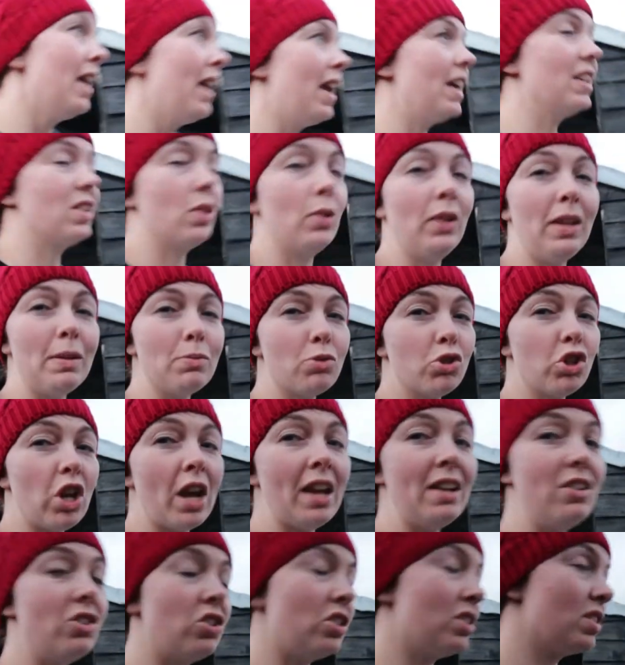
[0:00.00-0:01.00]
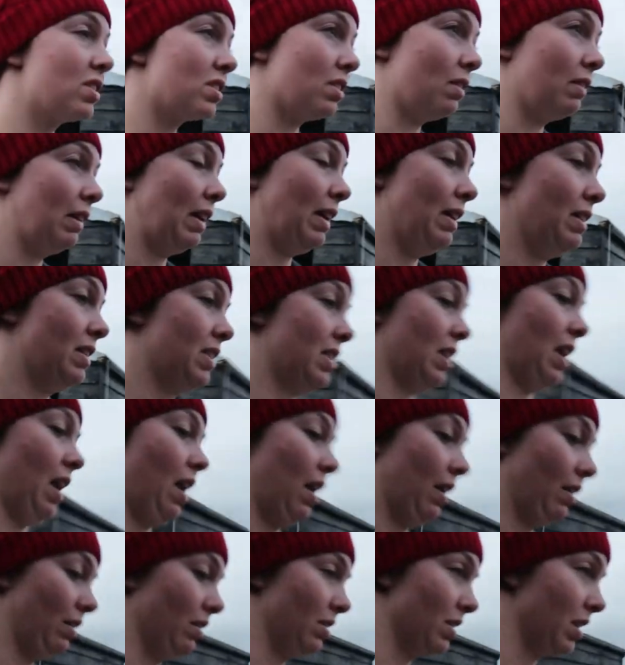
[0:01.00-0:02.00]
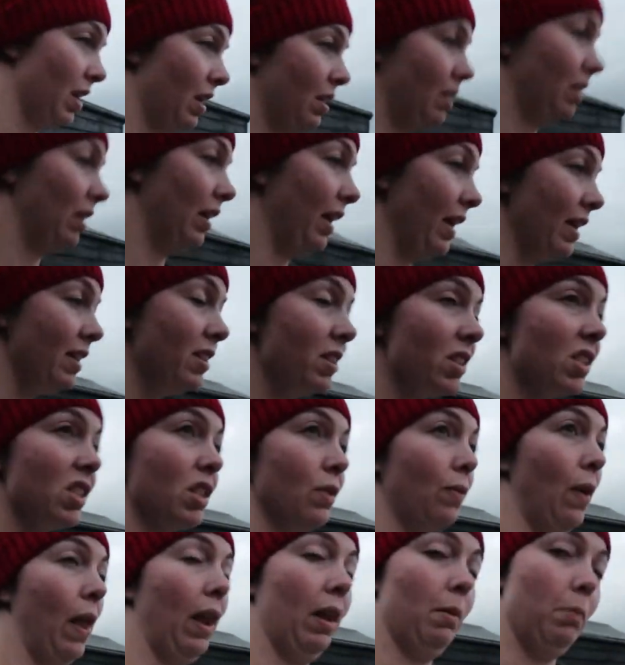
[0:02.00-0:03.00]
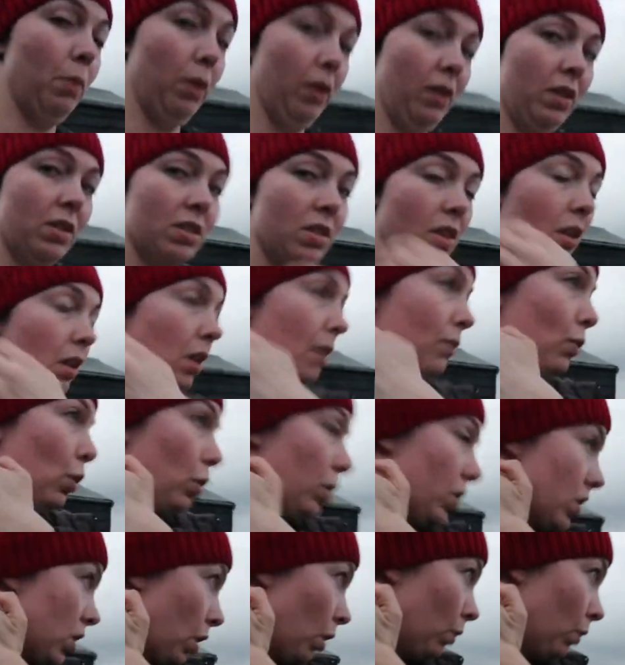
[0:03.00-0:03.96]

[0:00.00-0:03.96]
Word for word: Yeah, so it keeps changing sides. And the latest development is that I've got this